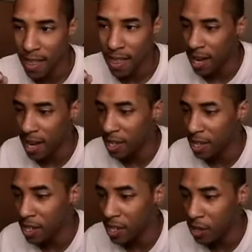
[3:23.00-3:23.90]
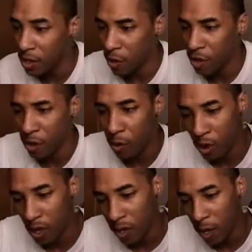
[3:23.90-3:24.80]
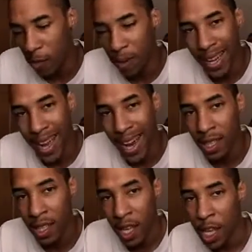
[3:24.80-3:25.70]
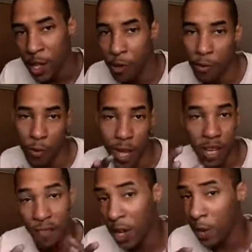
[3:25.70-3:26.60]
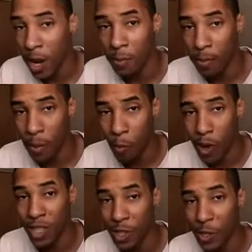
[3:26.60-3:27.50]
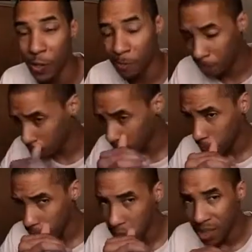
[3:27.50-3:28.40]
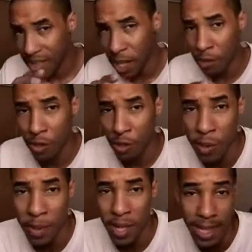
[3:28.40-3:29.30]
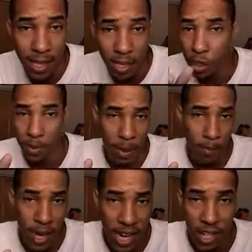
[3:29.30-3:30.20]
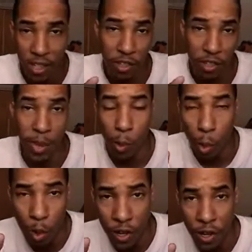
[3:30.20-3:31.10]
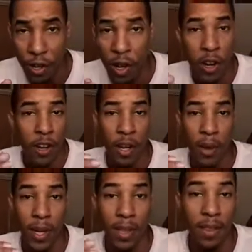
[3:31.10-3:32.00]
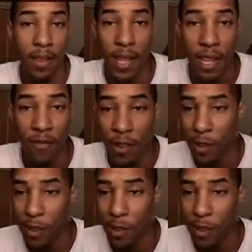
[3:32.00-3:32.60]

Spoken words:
Then during the course of the opening act, you get to figure out what your character is going to be like. Are you going to be a mage? Are you going to be a warrior? Are you going to be a thief?